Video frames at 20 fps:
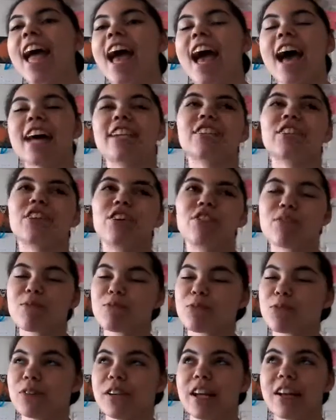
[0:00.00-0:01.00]
I don't know if I'm
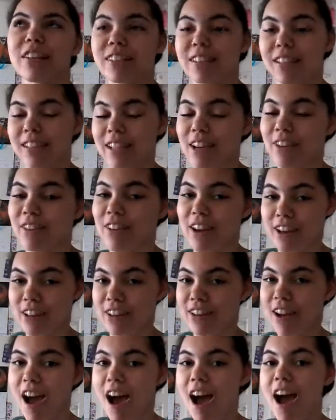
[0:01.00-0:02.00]
pronouncing that right or
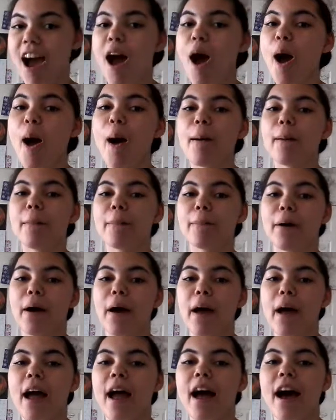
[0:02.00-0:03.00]
not,
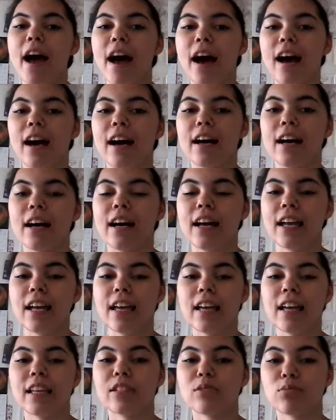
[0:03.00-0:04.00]
but
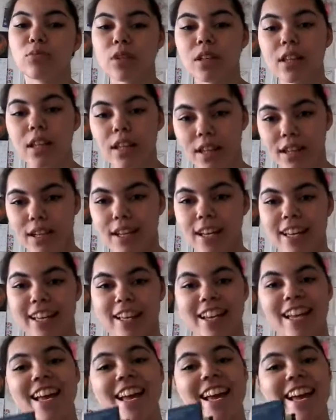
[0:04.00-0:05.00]
it's really
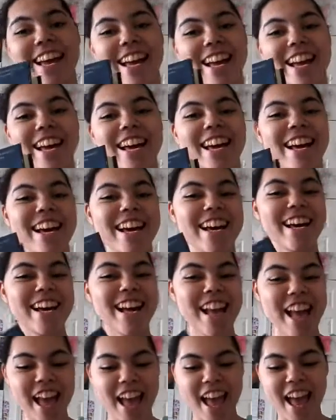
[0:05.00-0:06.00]
good.
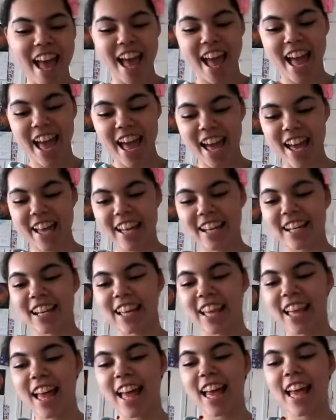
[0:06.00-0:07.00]

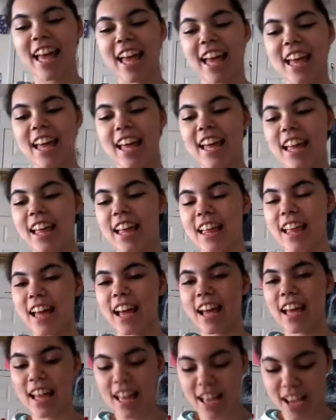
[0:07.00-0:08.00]
And
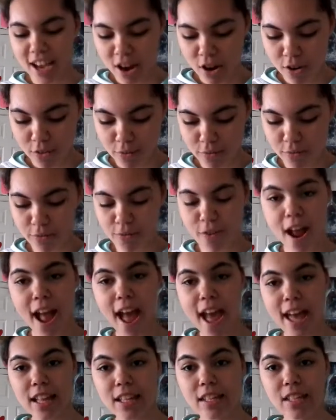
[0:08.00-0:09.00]
her
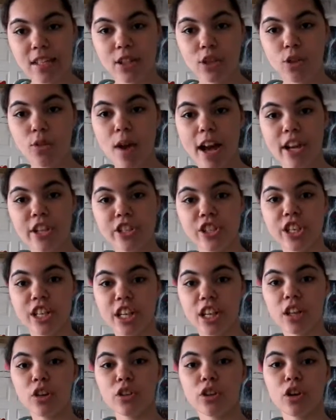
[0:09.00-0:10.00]
friend who actually
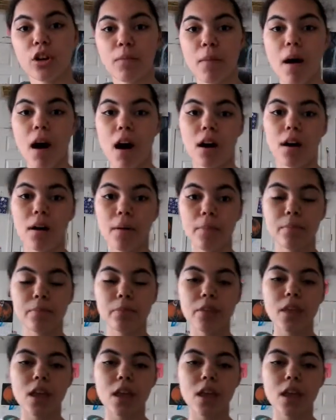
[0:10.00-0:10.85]
killed her mom,